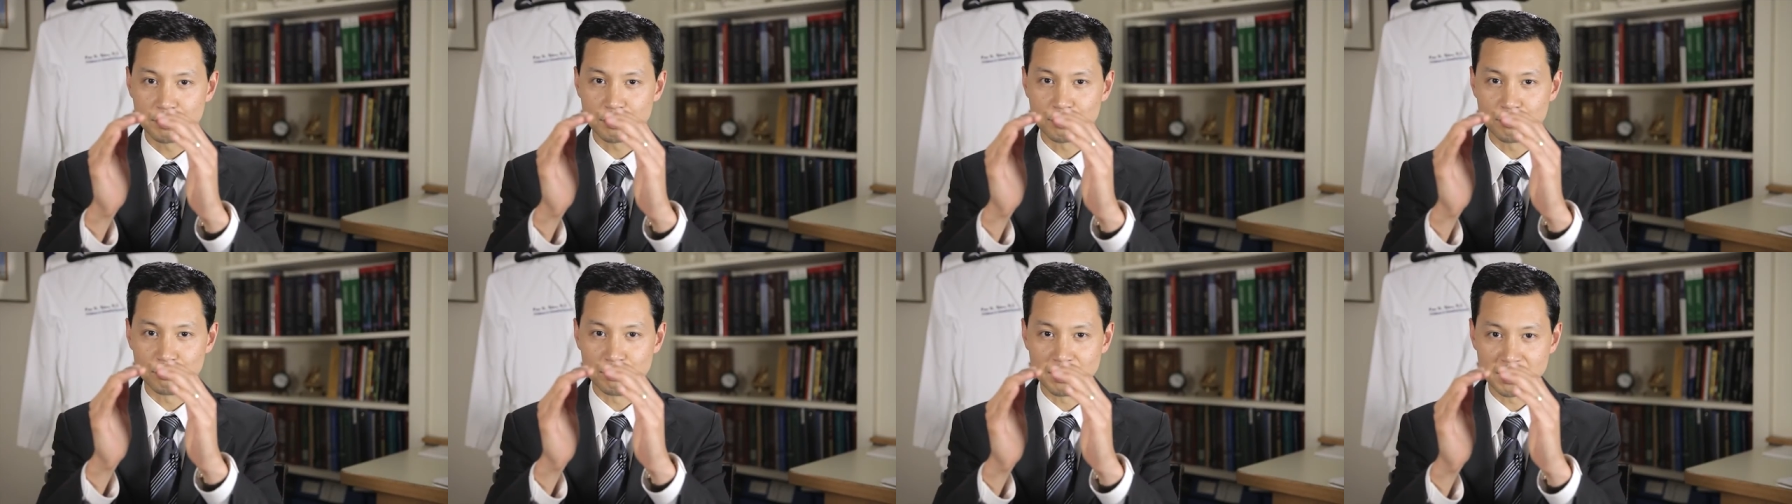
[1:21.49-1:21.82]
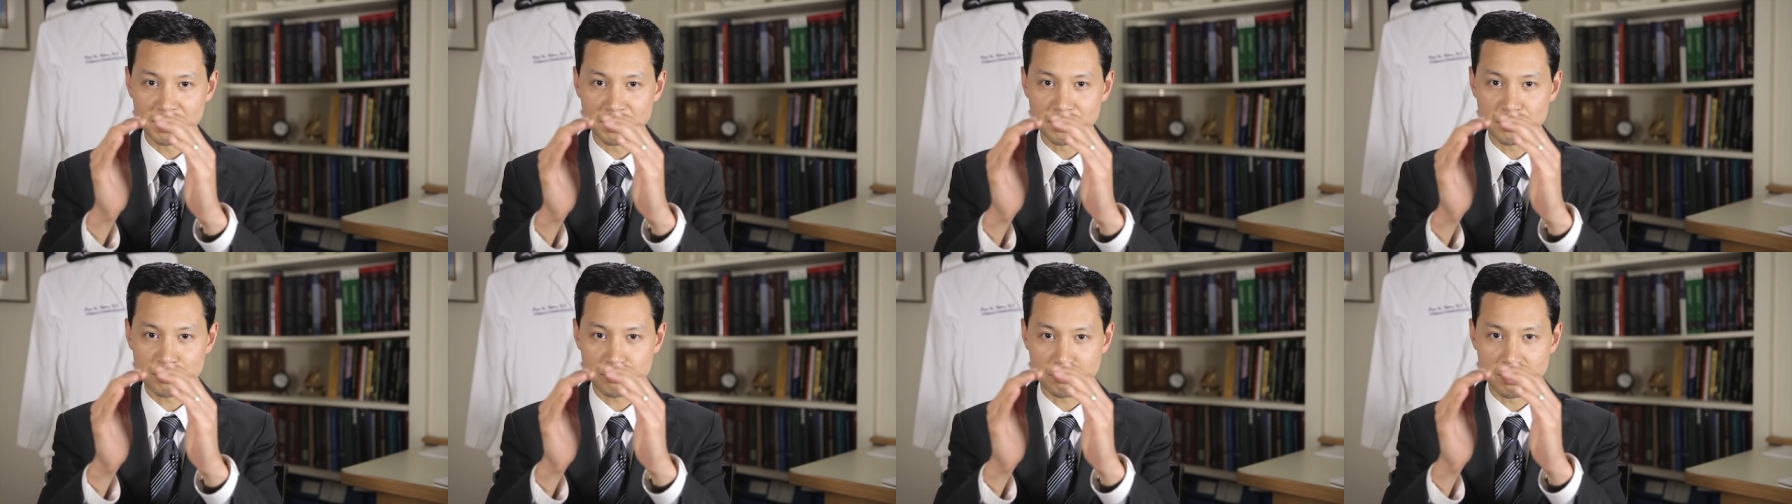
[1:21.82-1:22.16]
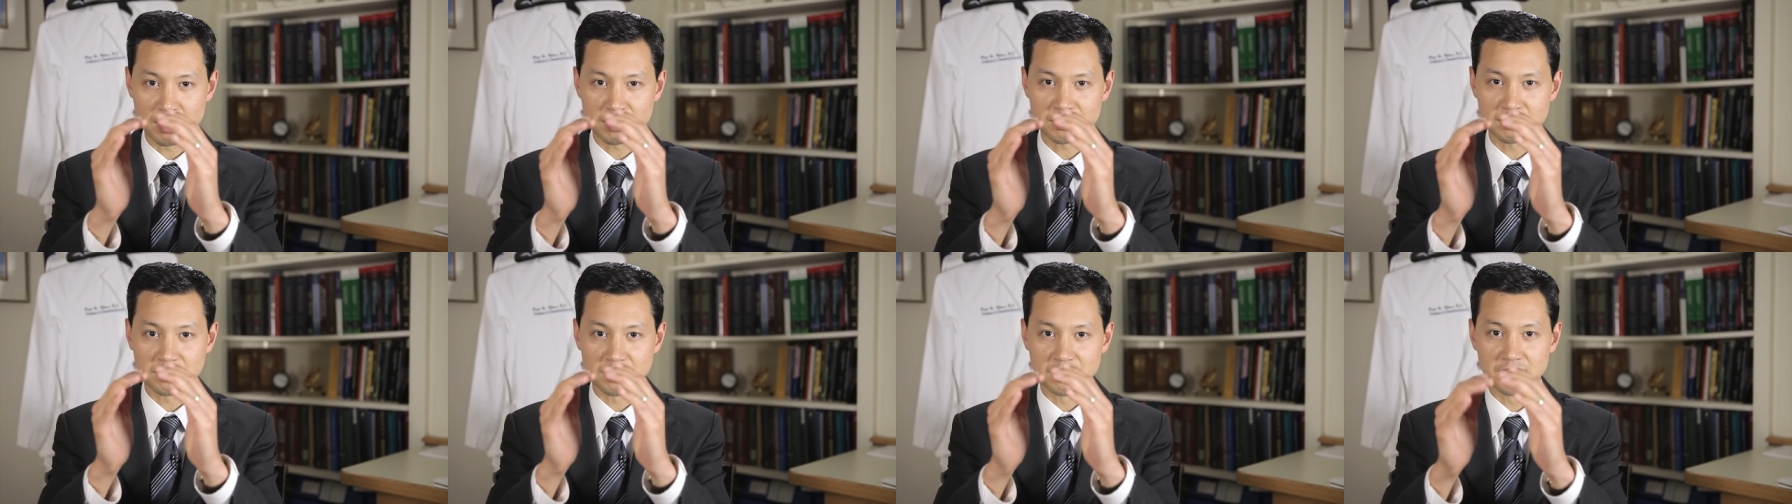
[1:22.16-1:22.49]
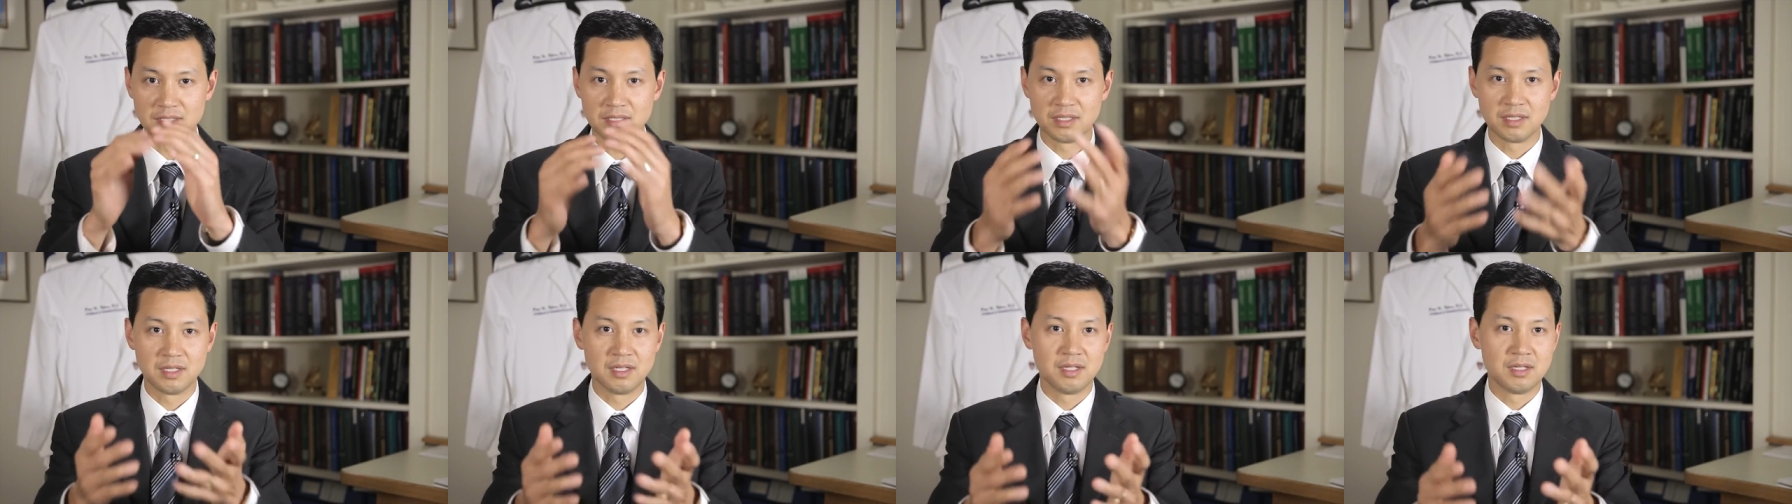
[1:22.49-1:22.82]
or reconstructed
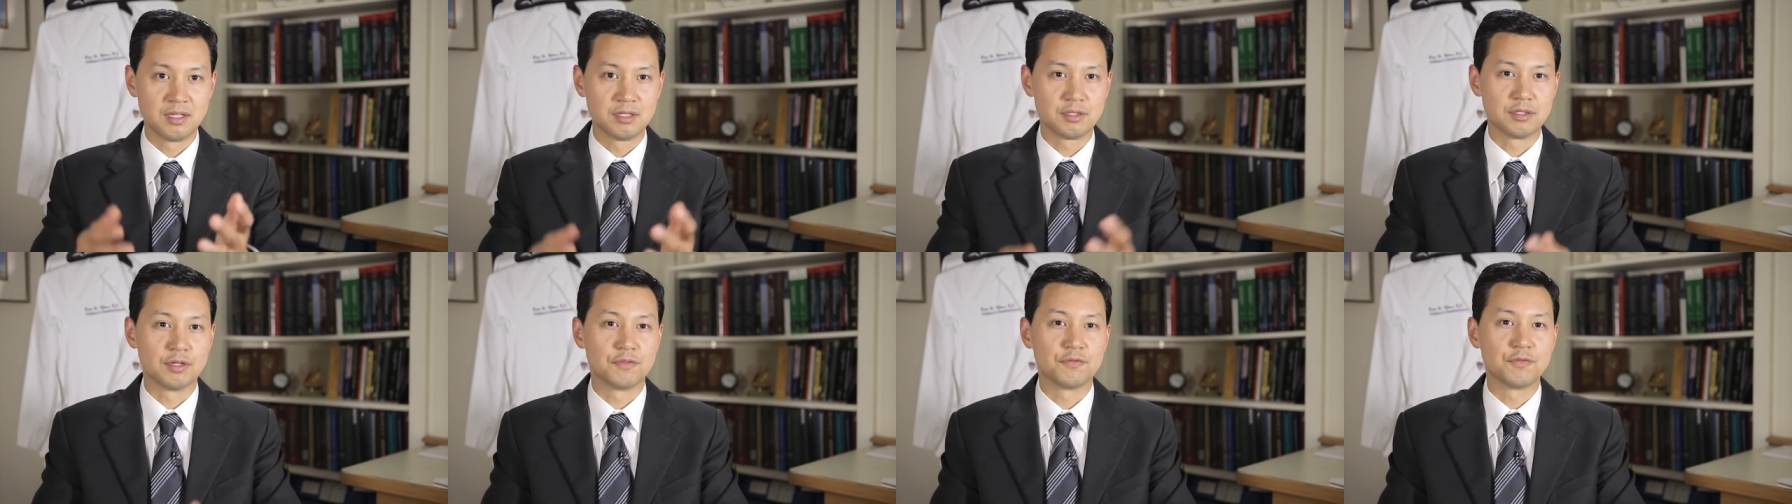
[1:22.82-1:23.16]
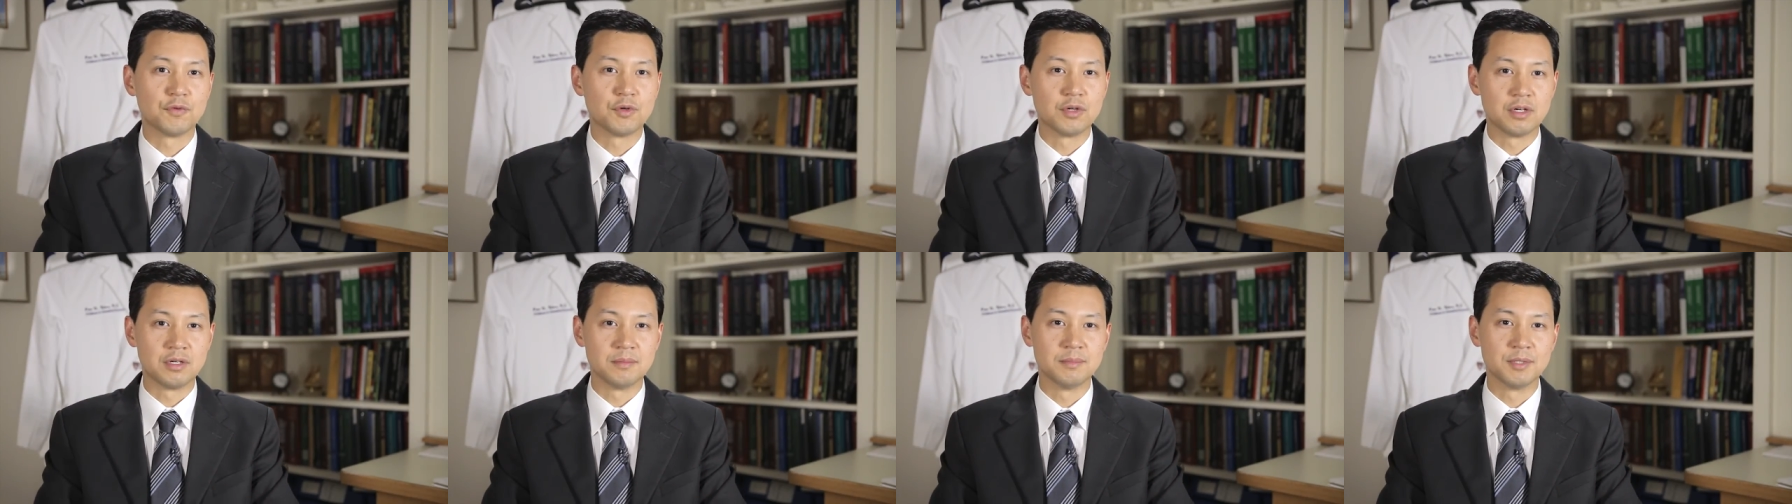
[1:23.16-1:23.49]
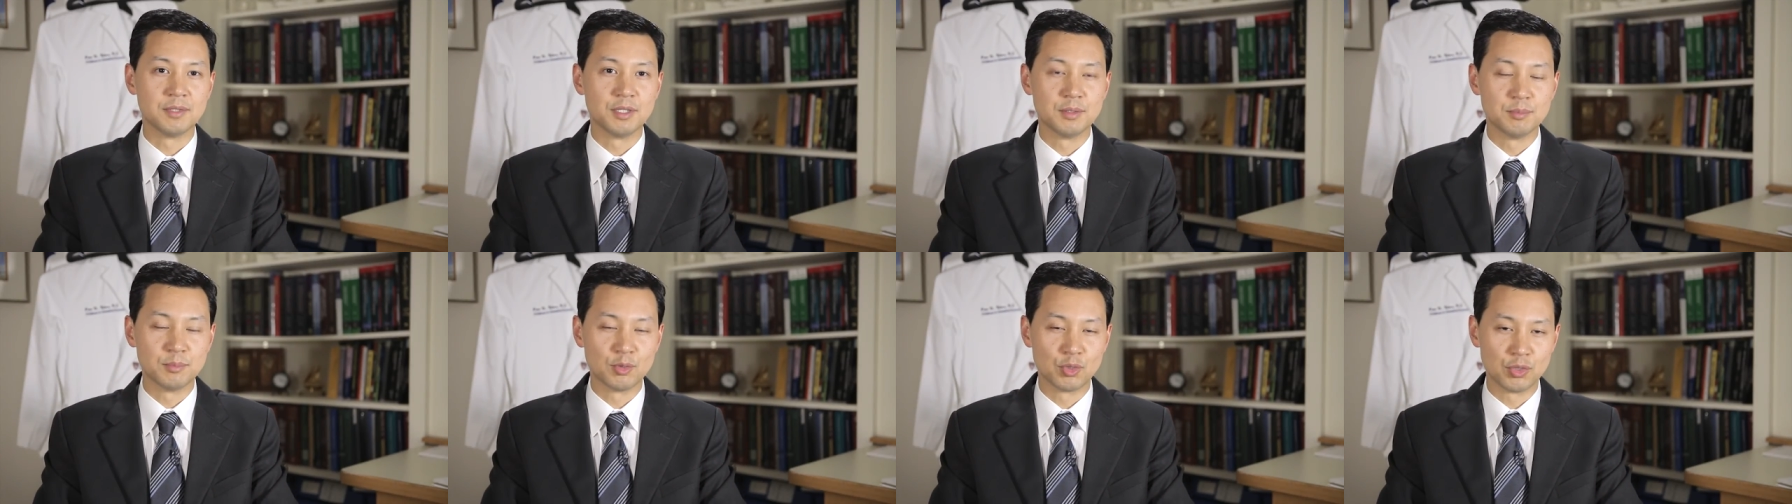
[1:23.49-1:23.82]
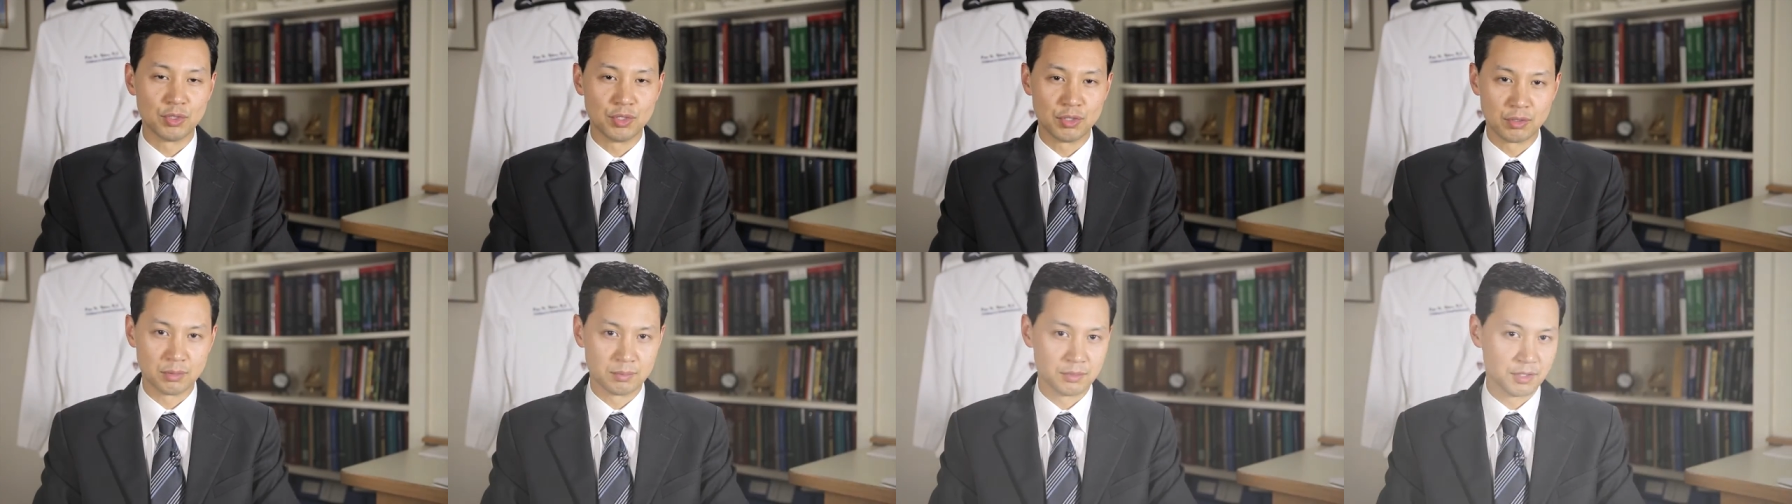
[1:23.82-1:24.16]
to form a more
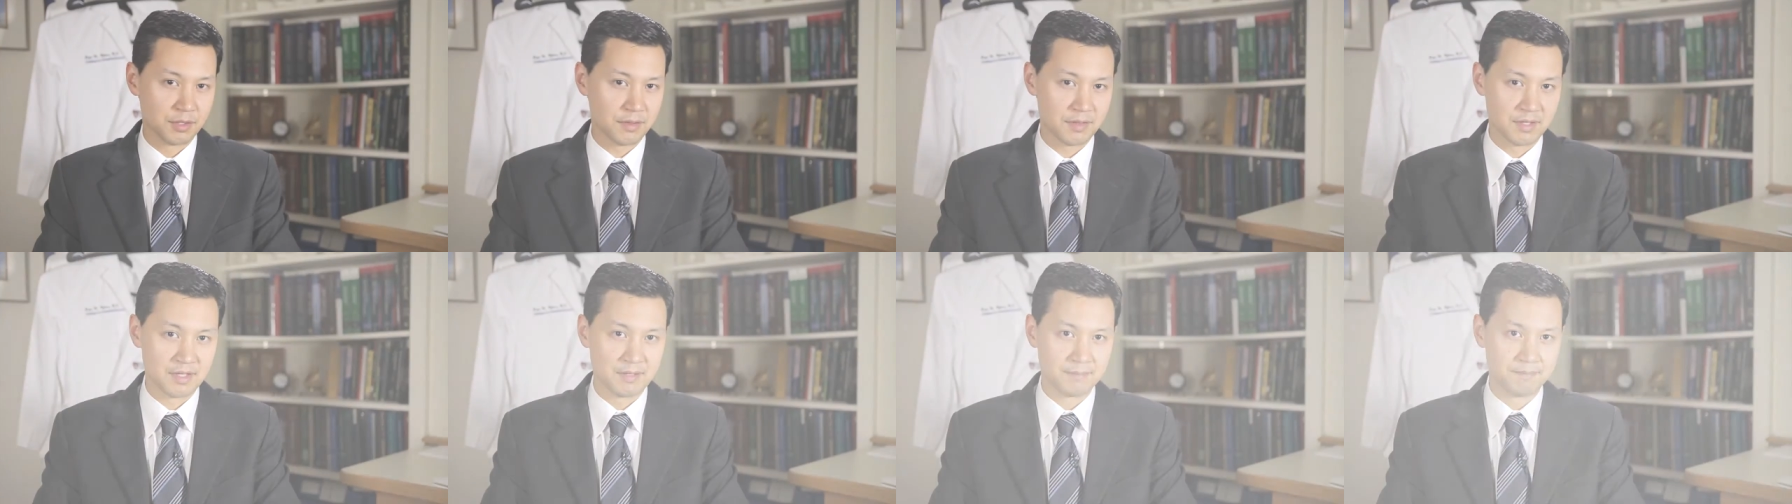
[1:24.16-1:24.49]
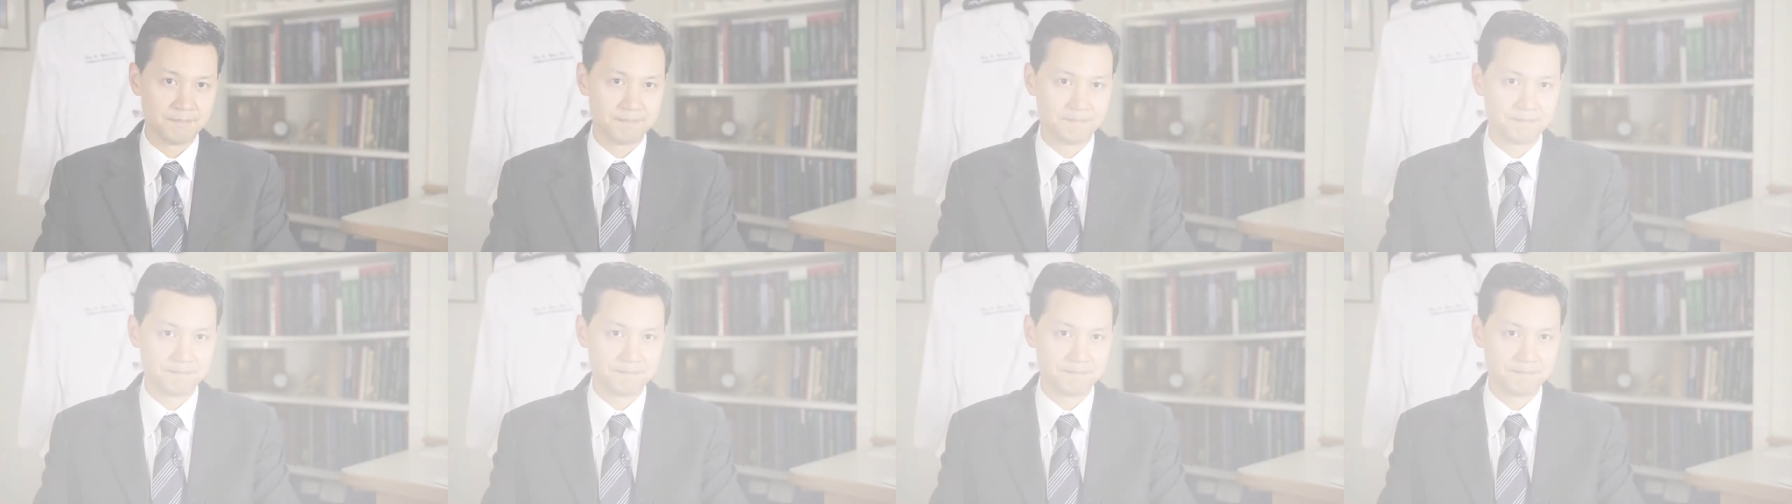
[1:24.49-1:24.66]
normal thumb.